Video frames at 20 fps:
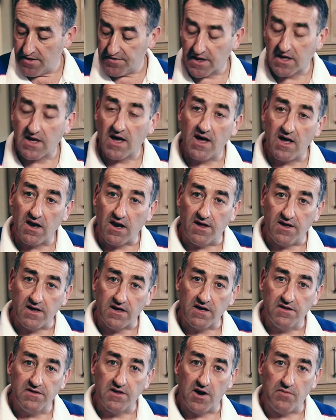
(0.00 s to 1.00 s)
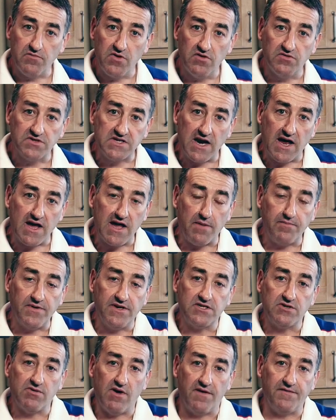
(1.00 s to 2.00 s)
The garlic that I'm using, I
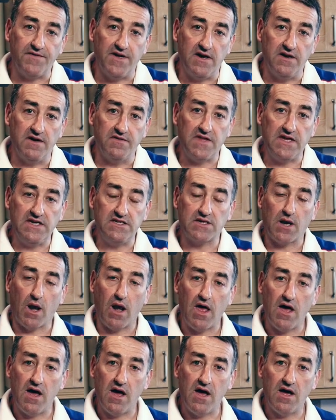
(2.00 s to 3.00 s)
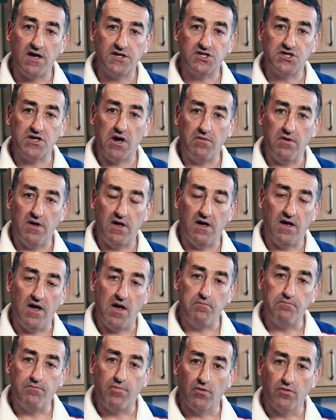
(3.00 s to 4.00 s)
happen to have in these large
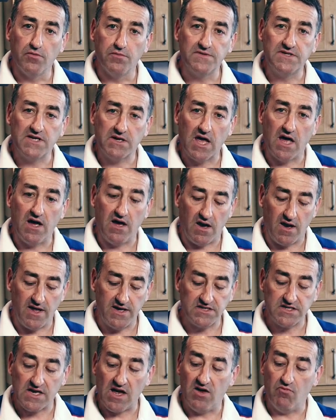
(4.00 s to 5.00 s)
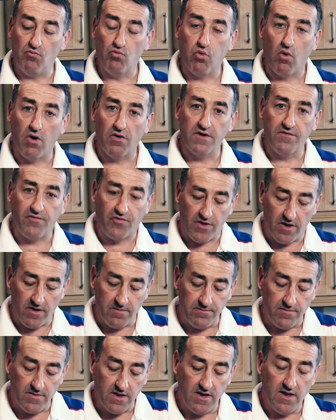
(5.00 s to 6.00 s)
bulbed garlics, and one of
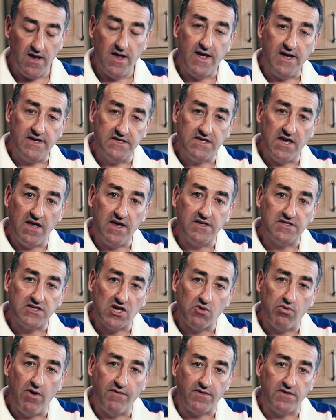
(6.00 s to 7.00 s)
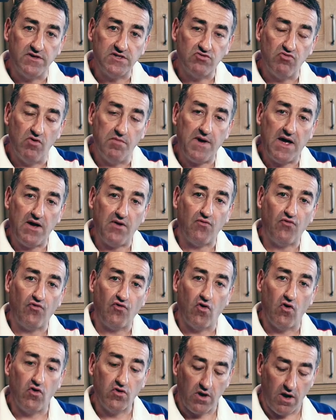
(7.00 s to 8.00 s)
them is equivalent to about
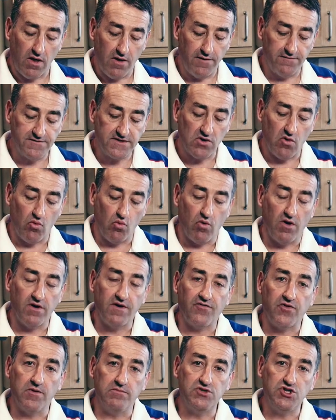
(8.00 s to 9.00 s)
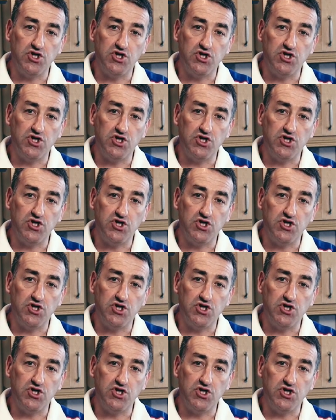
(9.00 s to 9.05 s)
4 cloves, so one of them